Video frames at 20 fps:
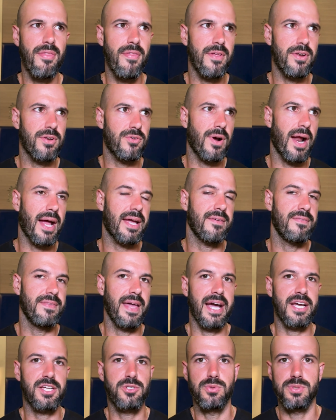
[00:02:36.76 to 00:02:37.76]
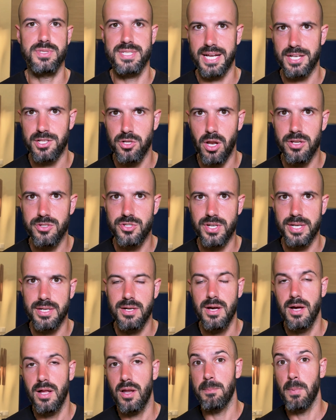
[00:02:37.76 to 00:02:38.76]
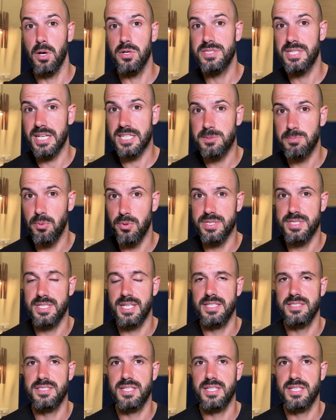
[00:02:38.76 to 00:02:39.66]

rather than cracking the actual technology, like most exploits